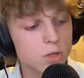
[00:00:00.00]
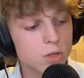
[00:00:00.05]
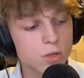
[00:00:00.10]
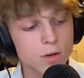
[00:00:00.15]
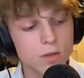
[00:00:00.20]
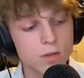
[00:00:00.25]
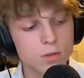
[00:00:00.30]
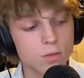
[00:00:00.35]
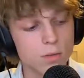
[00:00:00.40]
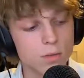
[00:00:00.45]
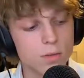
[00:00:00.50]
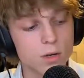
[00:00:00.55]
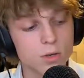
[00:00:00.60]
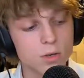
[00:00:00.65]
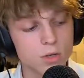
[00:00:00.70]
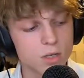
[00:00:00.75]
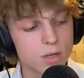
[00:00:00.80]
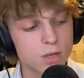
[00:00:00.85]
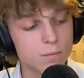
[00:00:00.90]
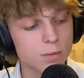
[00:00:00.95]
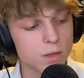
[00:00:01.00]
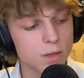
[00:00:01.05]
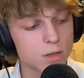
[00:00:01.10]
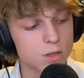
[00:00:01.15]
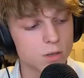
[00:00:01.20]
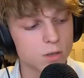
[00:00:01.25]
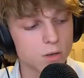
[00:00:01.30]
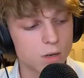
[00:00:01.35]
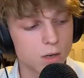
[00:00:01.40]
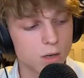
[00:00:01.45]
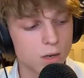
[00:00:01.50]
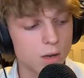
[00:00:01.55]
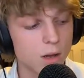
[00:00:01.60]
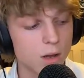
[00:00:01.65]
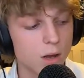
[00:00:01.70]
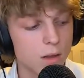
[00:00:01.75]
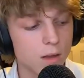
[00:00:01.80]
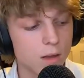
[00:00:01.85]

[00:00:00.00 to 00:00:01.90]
trans women are just simply asserting